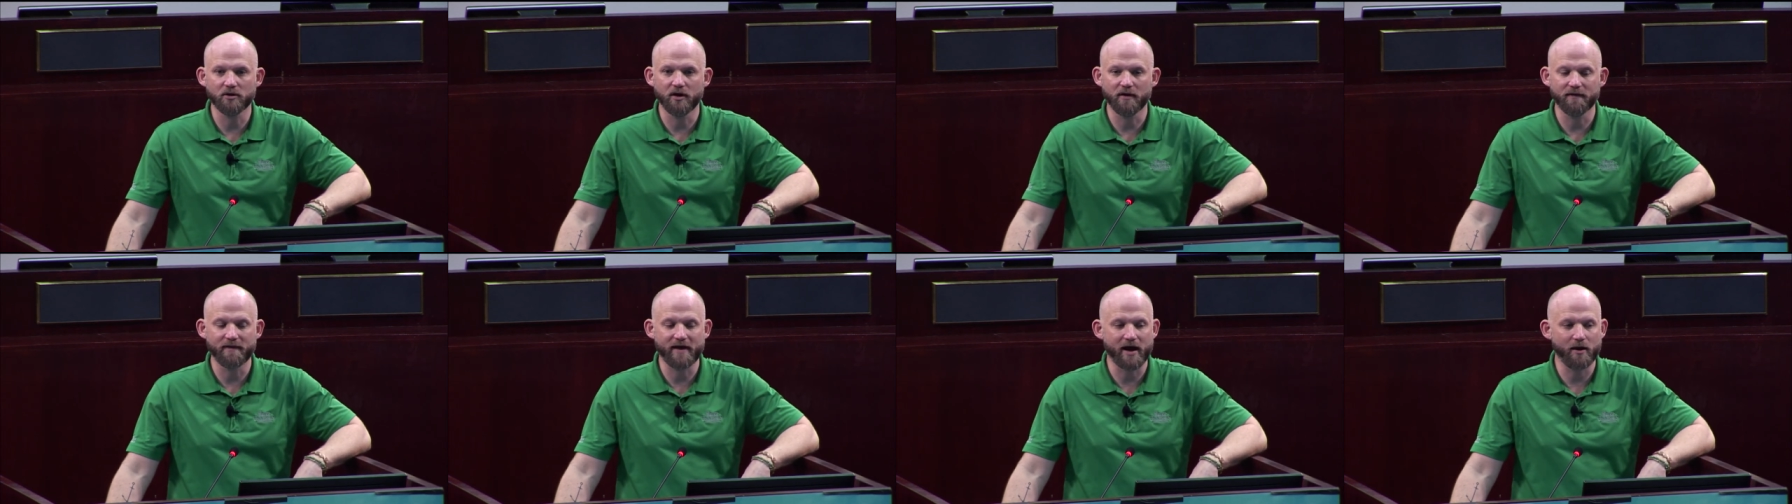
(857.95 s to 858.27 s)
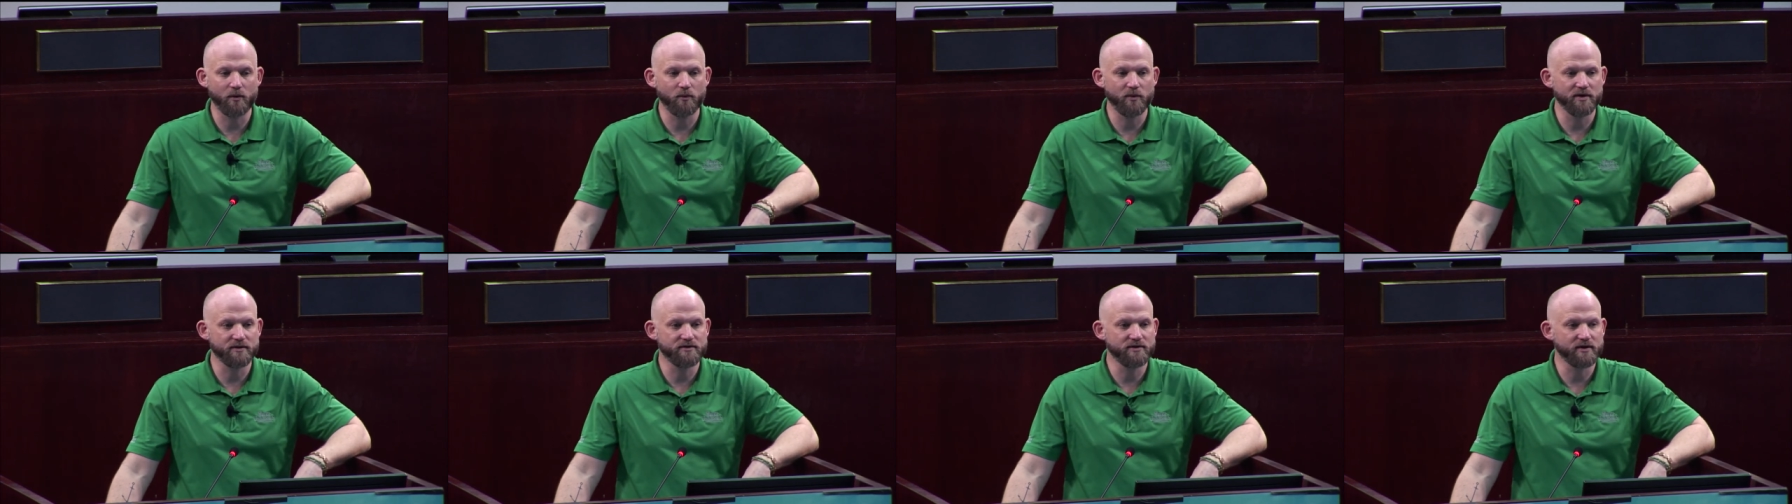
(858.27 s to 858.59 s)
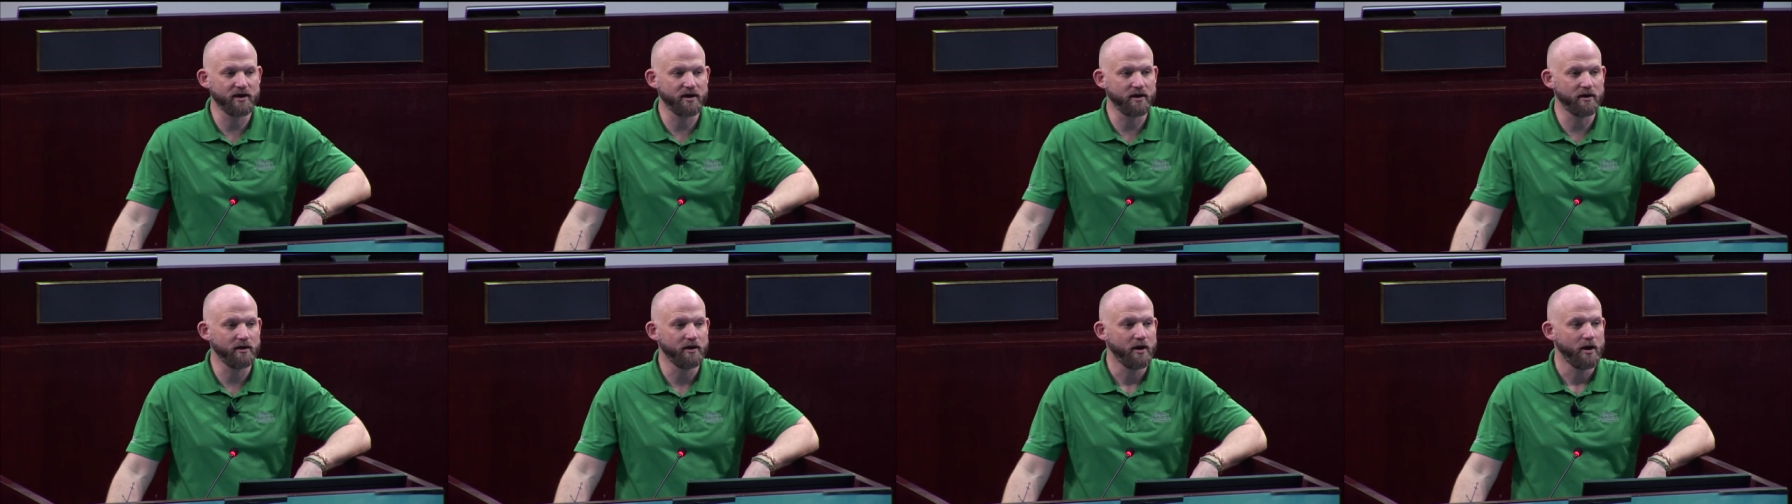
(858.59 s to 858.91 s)
on that with
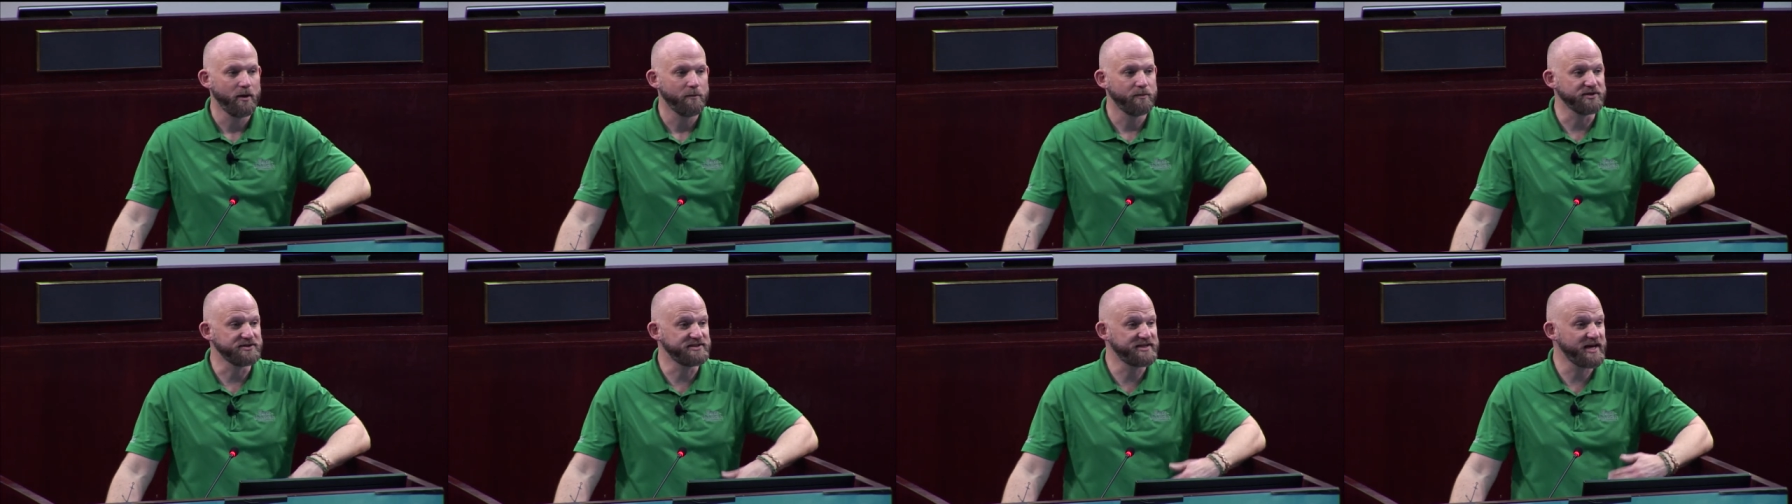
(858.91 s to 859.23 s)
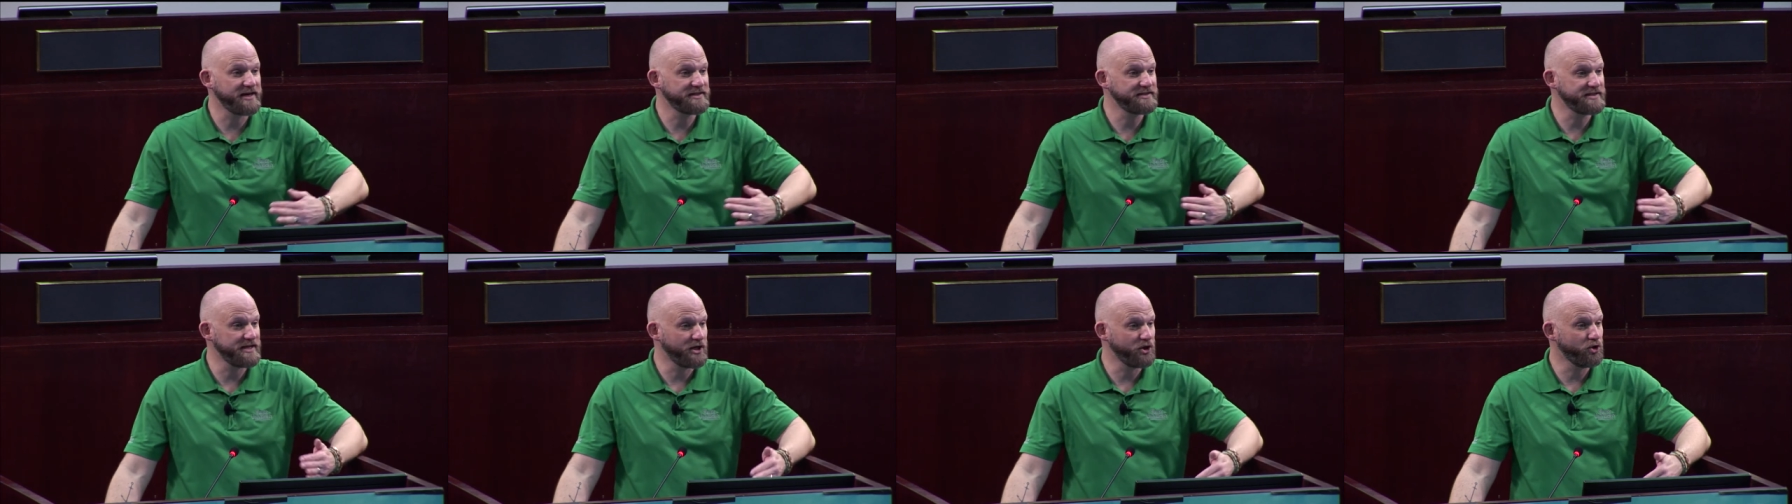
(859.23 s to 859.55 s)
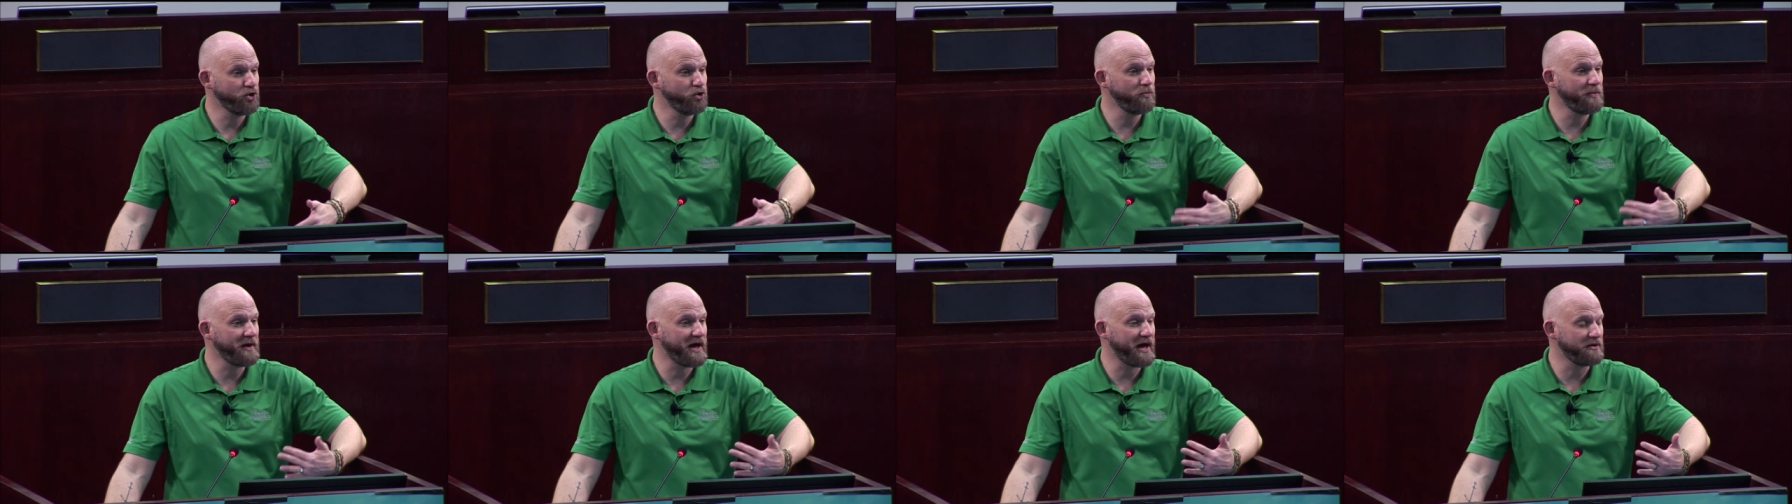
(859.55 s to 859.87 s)
uh, protecting,
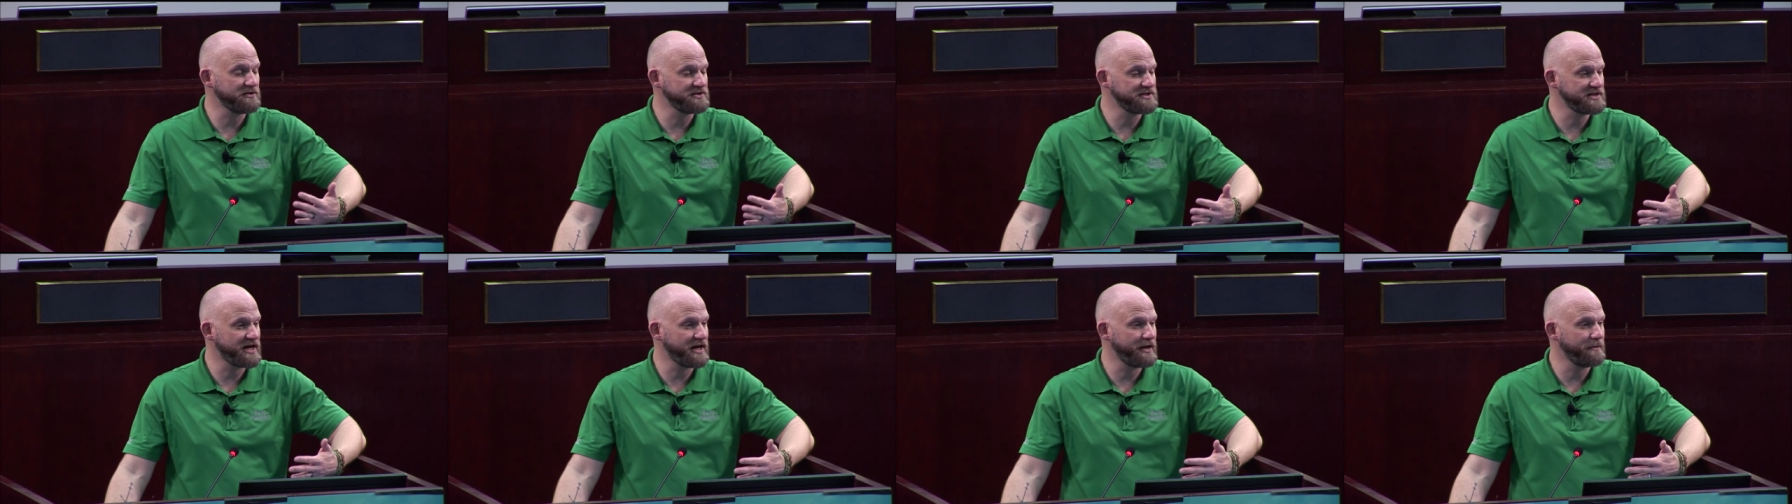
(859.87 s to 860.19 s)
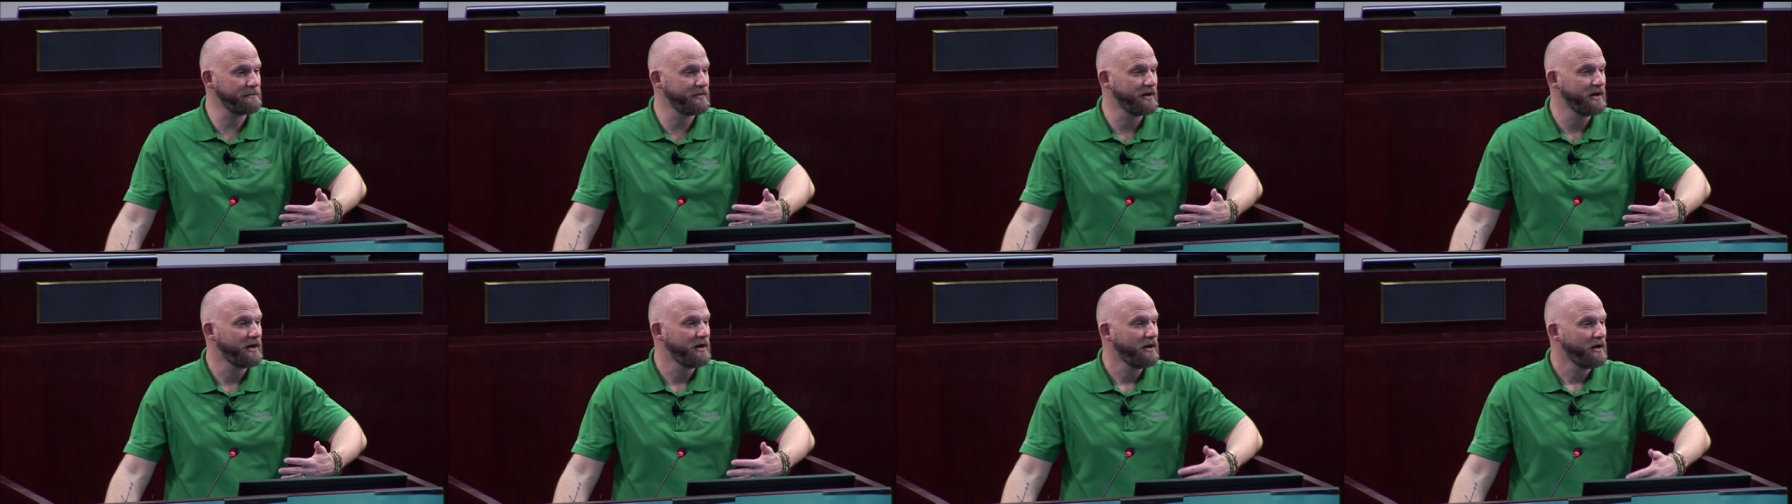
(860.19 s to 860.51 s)
hoop house type,